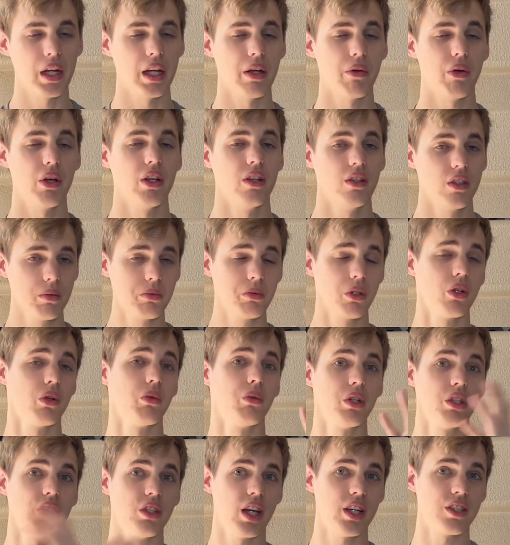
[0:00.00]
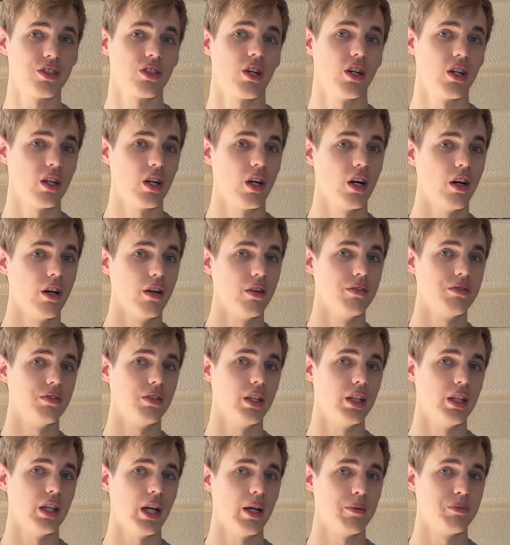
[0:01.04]
anyway, let me know what you guys thought of
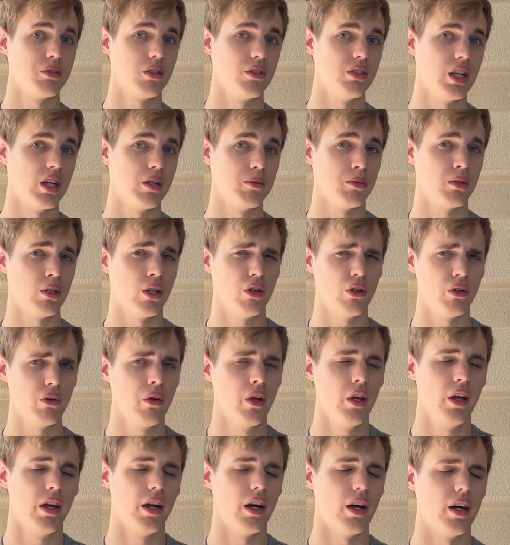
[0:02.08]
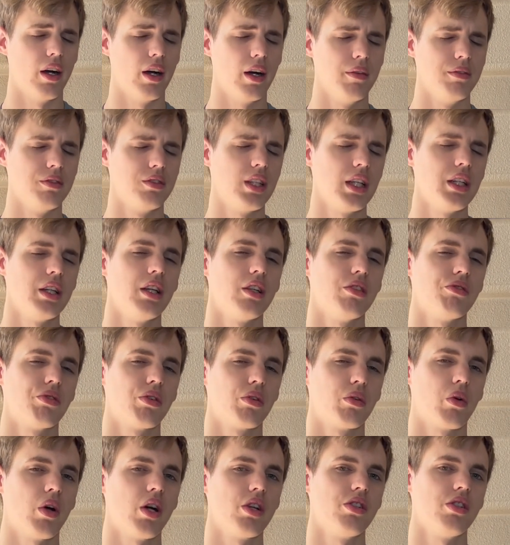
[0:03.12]
the episode down below. Um, thank you guys for
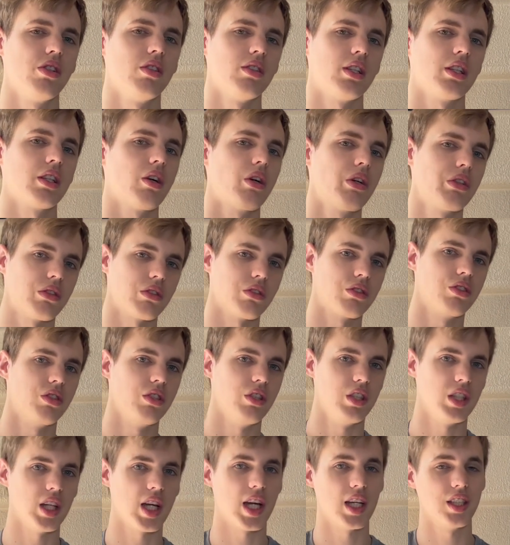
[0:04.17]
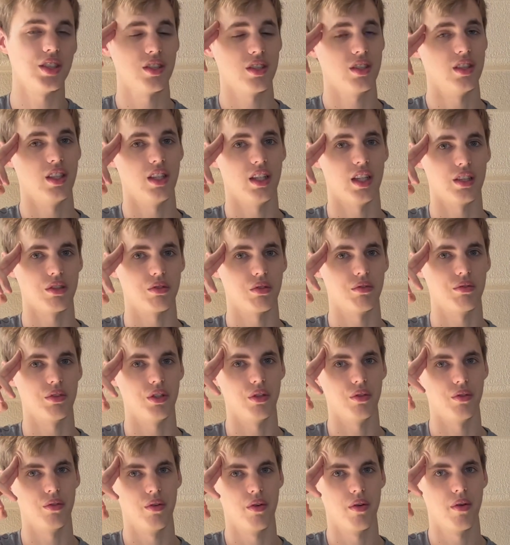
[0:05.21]
watching. Like always, I'll see you guys in the next review.
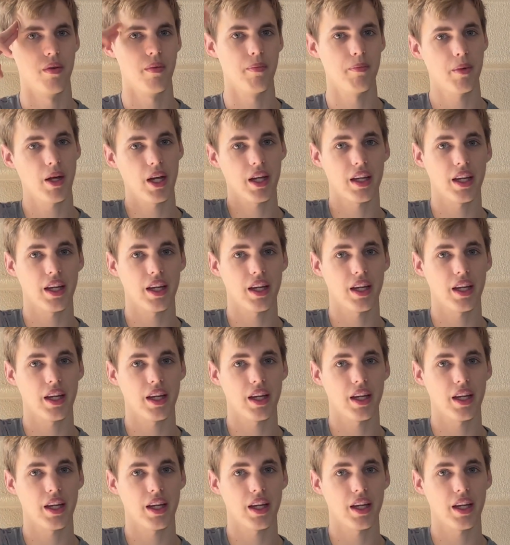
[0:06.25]
Bye,